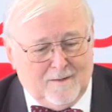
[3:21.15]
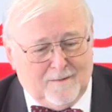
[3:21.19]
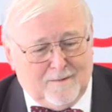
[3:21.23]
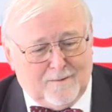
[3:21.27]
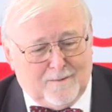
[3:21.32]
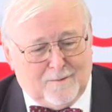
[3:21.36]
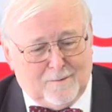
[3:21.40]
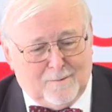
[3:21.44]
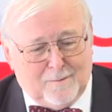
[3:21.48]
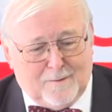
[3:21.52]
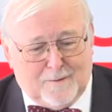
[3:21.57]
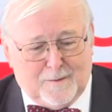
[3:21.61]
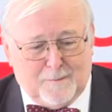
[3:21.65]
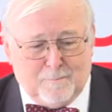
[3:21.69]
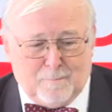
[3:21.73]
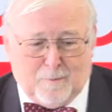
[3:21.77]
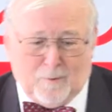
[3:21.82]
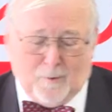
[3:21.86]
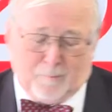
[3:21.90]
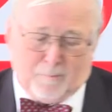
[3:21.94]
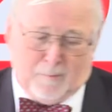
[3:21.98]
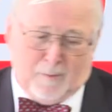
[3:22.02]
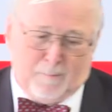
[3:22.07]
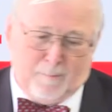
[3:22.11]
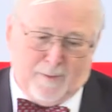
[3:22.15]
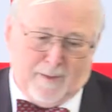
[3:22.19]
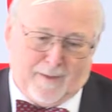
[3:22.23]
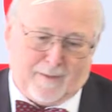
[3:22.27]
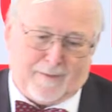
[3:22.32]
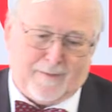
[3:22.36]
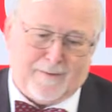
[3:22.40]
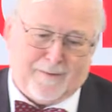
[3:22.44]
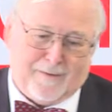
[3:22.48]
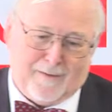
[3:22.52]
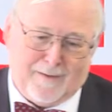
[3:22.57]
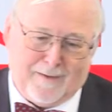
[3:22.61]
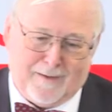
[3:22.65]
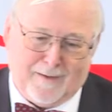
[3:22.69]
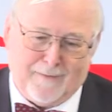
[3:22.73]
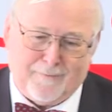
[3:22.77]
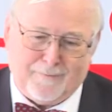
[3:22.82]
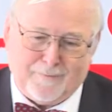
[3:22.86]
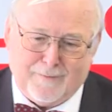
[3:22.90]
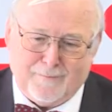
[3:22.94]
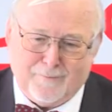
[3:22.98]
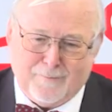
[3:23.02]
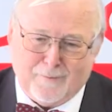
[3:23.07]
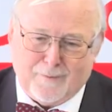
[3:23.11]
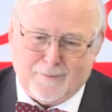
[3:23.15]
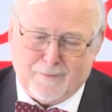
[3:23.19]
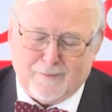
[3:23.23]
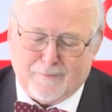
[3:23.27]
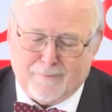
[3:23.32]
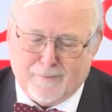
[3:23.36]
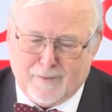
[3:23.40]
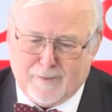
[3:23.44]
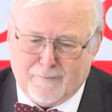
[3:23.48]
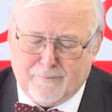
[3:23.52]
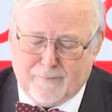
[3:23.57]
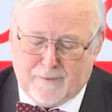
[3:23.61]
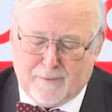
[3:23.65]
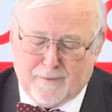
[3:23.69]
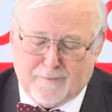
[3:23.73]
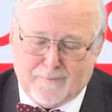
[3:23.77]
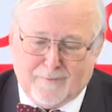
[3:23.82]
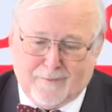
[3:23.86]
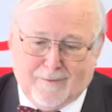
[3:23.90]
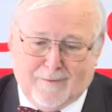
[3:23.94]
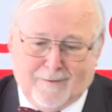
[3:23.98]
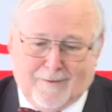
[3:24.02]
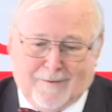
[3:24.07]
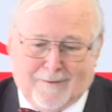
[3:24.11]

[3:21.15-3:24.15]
So it brought me back after 45 years.